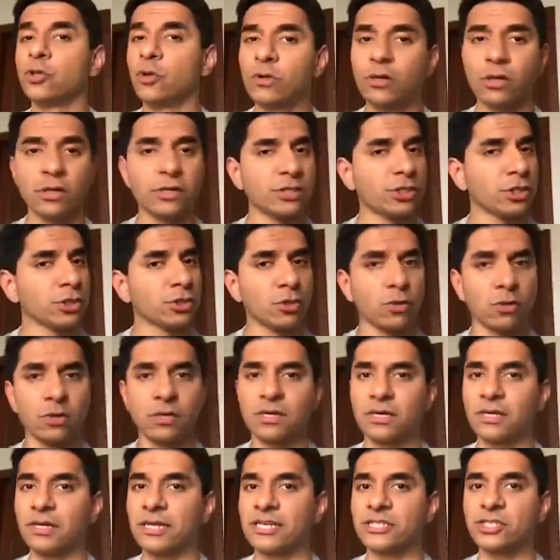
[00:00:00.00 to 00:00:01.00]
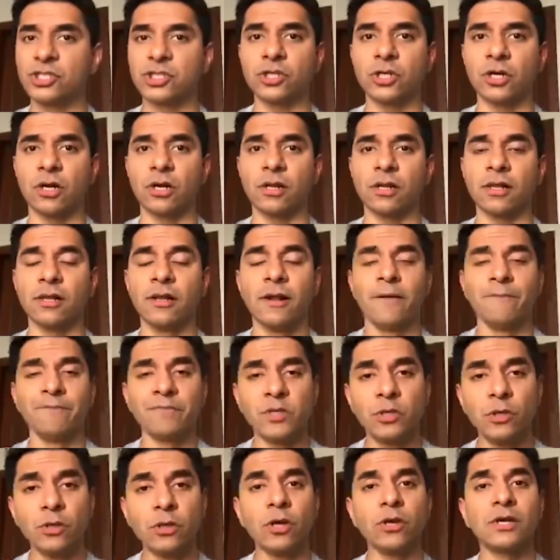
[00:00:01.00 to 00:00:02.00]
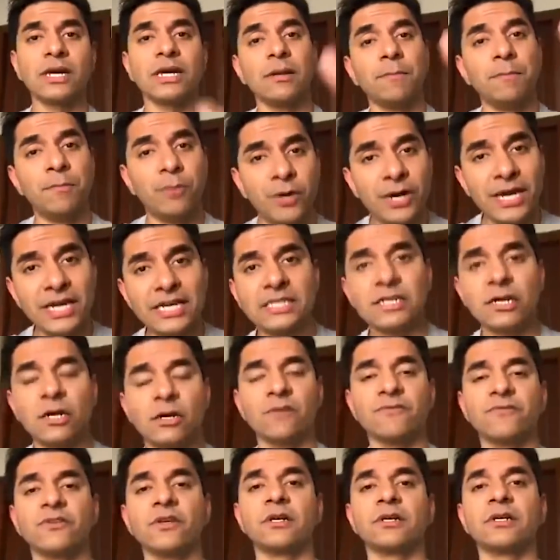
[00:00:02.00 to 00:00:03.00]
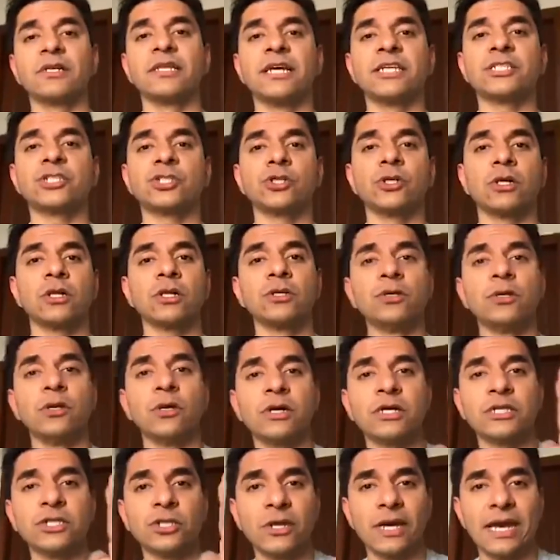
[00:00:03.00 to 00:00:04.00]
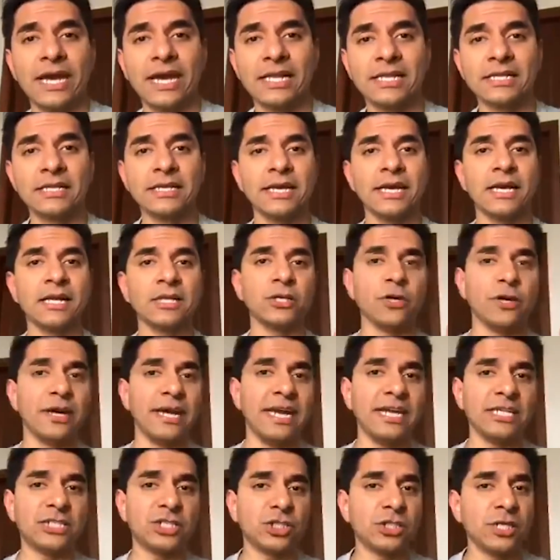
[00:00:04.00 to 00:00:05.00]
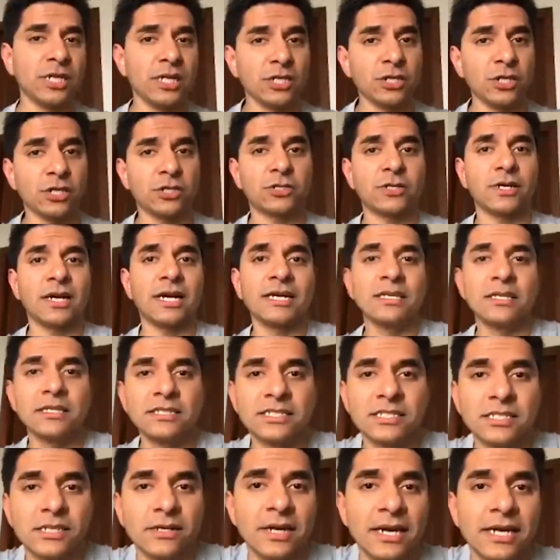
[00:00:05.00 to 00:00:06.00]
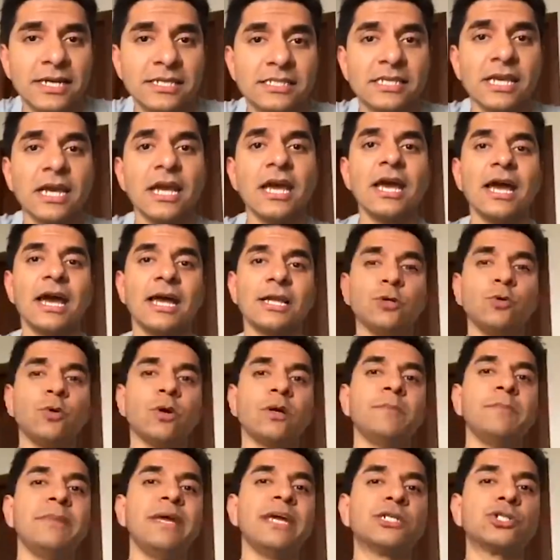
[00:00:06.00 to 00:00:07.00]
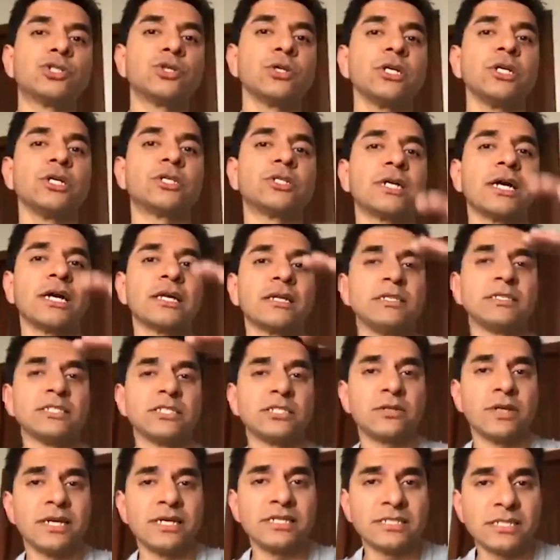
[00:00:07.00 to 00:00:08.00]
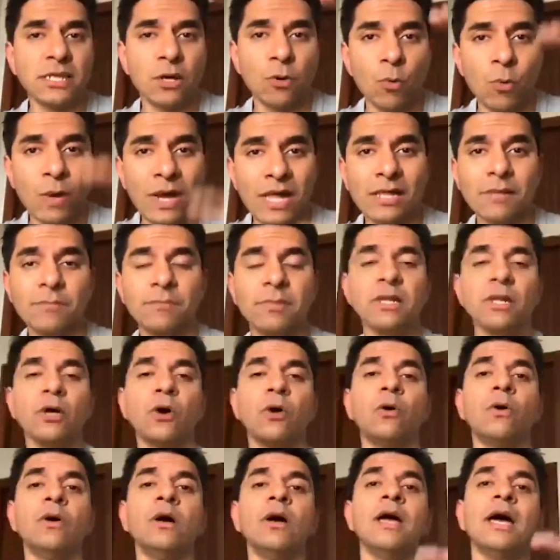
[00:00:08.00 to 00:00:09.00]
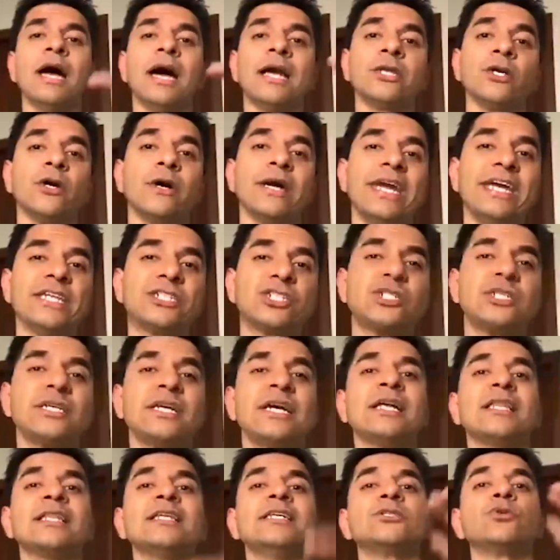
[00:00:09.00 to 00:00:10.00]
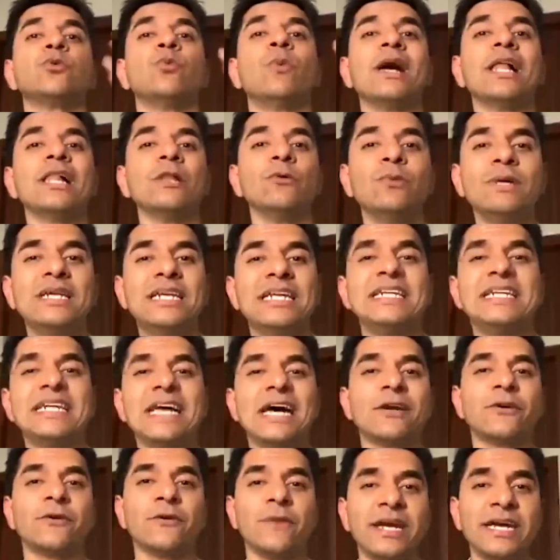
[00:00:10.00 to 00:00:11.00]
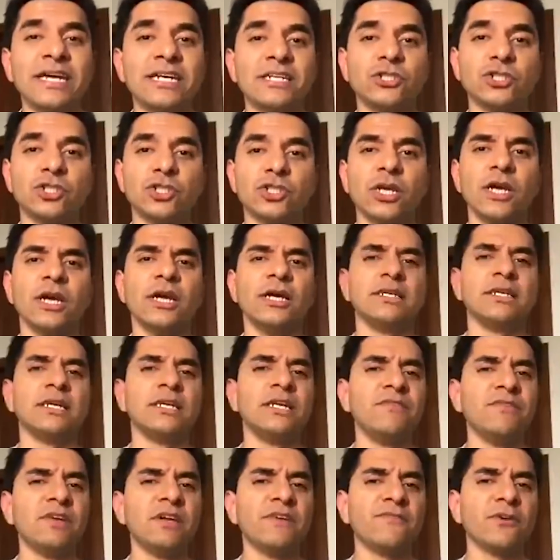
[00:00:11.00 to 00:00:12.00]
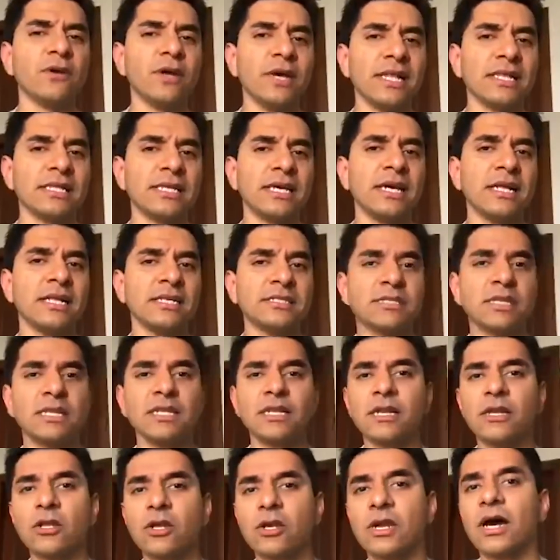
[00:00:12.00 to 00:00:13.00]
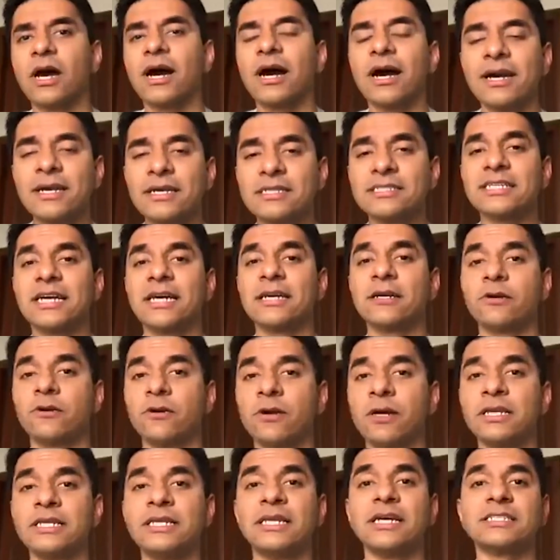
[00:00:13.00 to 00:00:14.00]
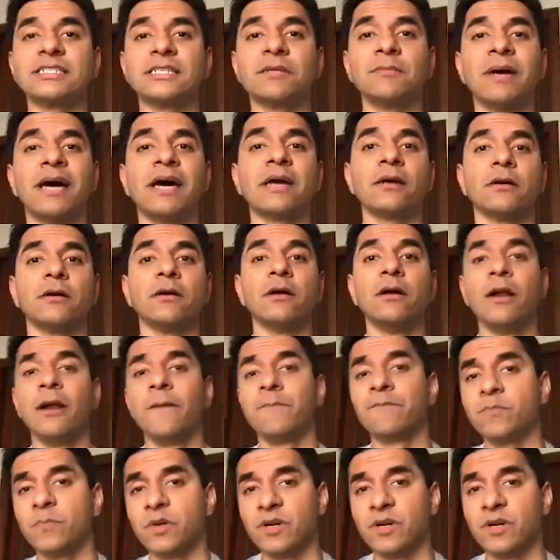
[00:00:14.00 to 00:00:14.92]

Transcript: Don't look at your total cholesterol. You look at a breakdown of your cholesterol. You look at your LDL, your HDL, your triglycerides, and you want to make sure your triglycerides are well below and your HDL is well within that range. And even if your LDL is a little on the higher side, it really doesn't matter.